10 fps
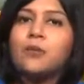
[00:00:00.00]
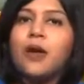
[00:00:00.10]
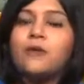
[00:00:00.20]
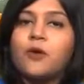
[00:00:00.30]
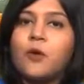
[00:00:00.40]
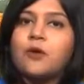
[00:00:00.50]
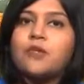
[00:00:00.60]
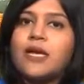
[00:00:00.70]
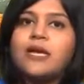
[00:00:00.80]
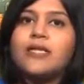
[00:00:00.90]
if the
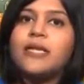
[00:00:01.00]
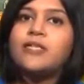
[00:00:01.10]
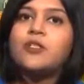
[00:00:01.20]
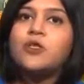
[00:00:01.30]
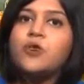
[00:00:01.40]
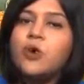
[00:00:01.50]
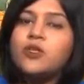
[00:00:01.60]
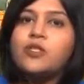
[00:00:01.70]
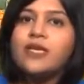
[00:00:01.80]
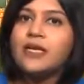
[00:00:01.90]
court says it is
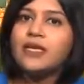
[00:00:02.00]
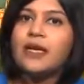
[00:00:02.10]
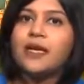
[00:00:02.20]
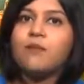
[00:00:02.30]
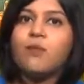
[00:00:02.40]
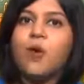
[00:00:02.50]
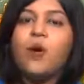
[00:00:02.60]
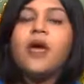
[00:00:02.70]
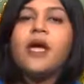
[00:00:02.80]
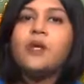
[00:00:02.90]
not legal
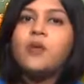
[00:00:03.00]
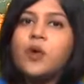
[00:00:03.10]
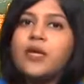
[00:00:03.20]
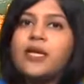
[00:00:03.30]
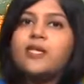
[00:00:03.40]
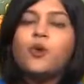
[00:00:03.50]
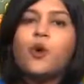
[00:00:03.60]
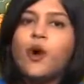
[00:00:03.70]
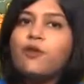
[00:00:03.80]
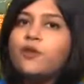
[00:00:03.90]
anymore, it would lead
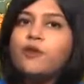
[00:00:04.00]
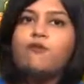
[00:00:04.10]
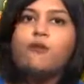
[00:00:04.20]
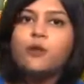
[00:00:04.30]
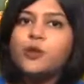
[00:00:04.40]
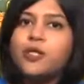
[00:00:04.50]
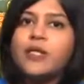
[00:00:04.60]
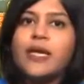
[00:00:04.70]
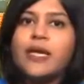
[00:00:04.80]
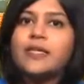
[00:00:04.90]
to a lot of confusion
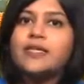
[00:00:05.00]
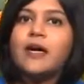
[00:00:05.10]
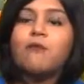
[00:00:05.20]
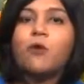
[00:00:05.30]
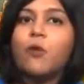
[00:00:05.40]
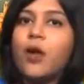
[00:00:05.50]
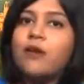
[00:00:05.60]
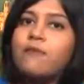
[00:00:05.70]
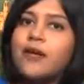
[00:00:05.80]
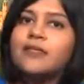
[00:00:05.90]
in India for
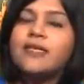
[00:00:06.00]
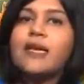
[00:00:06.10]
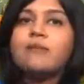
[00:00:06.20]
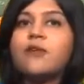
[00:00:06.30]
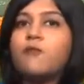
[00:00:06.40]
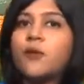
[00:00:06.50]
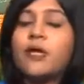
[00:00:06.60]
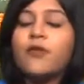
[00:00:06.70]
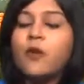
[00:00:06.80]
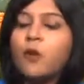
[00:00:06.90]
welfare schemes and for
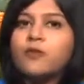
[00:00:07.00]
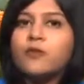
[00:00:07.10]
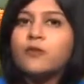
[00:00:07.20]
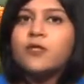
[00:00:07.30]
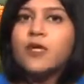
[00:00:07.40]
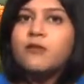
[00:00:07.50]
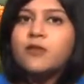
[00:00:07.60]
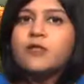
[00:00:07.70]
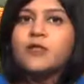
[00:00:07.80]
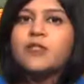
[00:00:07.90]
the other hosts of
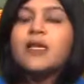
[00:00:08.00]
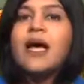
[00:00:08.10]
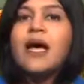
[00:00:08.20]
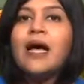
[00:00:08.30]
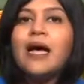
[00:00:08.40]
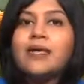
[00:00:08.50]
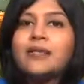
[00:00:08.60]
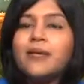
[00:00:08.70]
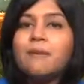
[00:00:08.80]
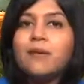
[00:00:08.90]
services.
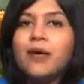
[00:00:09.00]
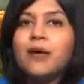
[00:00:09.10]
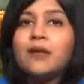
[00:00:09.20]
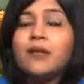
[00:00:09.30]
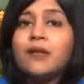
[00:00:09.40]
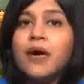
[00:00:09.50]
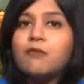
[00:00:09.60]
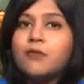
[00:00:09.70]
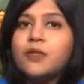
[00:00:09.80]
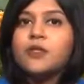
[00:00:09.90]
And the
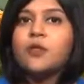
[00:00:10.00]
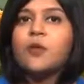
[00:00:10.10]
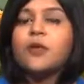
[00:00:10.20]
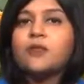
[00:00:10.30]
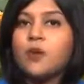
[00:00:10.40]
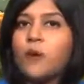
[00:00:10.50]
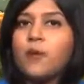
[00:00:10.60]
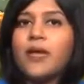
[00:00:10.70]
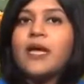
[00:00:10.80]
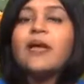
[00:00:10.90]
government, though, is
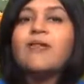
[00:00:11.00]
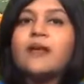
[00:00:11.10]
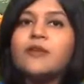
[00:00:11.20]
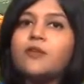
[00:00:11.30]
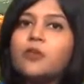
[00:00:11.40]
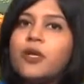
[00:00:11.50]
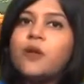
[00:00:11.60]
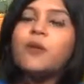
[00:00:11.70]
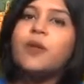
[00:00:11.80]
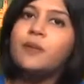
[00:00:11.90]
hoping that the
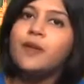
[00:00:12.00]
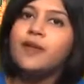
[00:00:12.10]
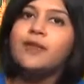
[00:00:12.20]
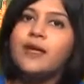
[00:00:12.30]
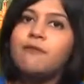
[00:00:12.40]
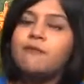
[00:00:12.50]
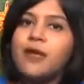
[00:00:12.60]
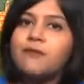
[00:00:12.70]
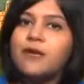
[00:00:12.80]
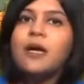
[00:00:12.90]
ruling will be in their
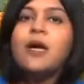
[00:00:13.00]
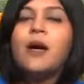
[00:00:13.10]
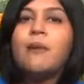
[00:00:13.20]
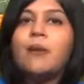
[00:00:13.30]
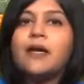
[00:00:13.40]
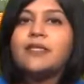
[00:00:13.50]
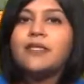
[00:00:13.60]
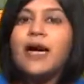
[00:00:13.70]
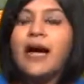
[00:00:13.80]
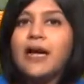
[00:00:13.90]
favor. But
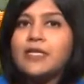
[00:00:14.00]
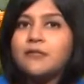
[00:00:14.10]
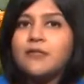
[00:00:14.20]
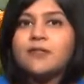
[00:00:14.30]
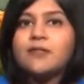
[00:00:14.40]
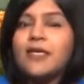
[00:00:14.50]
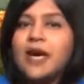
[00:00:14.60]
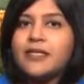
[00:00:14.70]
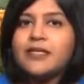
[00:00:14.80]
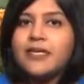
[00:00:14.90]
activists have
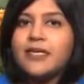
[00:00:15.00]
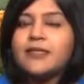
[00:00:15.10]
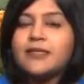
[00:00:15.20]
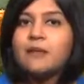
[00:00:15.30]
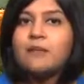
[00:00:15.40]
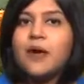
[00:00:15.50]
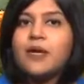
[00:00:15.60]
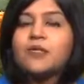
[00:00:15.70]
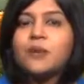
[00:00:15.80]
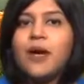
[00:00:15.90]
cited cases in the
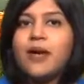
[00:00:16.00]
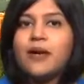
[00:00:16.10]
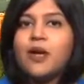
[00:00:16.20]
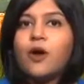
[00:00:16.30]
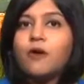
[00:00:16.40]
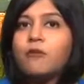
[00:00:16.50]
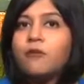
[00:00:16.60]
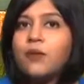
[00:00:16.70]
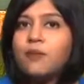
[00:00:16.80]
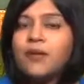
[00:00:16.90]
past where a lot
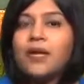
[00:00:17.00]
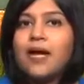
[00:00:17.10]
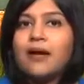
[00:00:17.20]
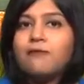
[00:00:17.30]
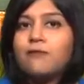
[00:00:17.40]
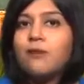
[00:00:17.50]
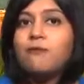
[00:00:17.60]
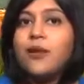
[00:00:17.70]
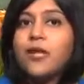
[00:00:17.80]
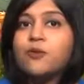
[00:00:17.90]
of people have
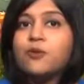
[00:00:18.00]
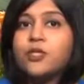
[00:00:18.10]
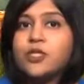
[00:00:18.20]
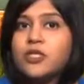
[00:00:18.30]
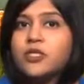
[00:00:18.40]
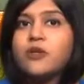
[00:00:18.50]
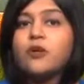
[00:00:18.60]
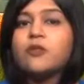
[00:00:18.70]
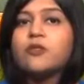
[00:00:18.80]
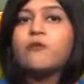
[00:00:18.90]
failed to register
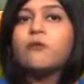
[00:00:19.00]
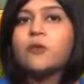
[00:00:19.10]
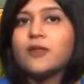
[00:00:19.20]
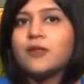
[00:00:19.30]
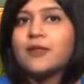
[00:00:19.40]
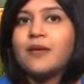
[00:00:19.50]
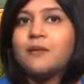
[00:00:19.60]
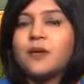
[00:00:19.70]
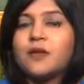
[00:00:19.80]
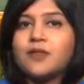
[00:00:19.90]
also for this
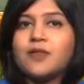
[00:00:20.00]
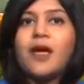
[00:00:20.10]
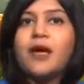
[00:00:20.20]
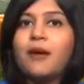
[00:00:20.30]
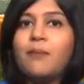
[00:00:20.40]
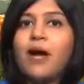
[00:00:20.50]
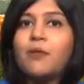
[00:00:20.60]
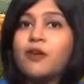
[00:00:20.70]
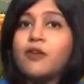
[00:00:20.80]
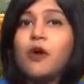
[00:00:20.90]
scheme, because
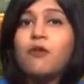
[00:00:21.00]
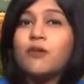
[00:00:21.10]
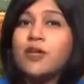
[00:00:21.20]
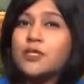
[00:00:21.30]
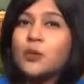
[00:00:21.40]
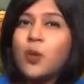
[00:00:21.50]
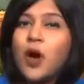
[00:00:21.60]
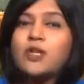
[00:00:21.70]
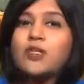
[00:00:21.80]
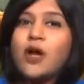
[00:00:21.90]
biometric often doesn't
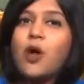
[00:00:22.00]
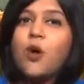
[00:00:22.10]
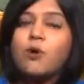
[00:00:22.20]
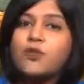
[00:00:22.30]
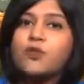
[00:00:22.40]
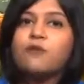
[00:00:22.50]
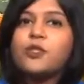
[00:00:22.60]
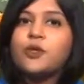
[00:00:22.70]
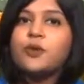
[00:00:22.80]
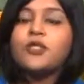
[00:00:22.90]
work. So there are a host of
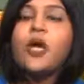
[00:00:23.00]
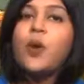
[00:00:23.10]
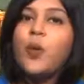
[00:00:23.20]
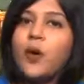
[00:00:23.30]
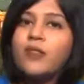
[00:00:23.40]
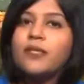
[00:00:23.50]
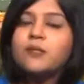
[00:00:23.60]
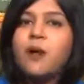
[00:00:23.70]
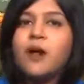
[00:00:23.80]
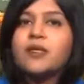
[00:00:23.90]
issues with
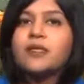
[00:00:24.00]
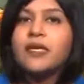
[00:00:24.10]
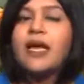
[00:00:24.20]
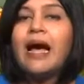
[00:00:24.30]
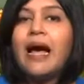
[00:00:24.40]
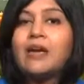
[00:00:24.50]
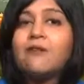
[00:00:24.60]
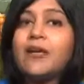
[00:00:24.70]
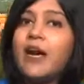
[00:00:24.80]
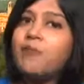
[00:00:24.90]
this policy. And
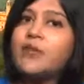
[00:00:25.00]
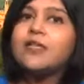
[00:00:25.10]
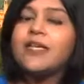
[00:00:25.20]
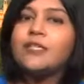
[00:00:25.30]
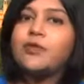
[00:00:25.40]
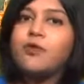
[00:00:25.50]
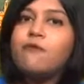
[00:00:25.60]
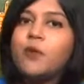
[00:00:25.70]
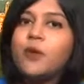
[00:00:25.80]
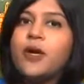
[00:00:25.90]
if the government decides to
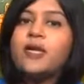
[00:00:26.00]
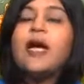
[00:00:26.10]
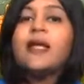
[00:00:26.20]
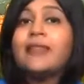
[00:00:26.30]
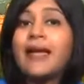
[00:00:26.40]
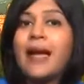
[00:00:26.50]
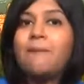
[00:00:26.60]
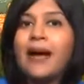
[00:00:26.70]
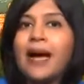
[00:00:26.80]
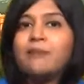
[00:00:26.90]
review it, they
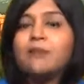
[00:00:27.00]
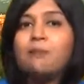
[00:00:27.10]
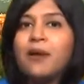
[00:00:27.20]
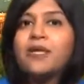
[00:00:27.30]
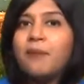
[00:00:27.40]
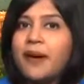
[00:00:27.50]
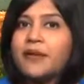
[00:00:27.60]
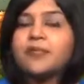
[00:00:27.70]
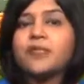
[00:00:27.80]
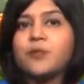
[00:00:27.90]
can perhaps build a
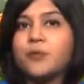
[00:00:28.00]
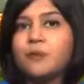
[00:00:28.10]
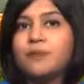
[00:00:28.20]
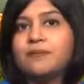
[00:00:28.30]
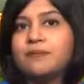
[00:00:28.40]
better system.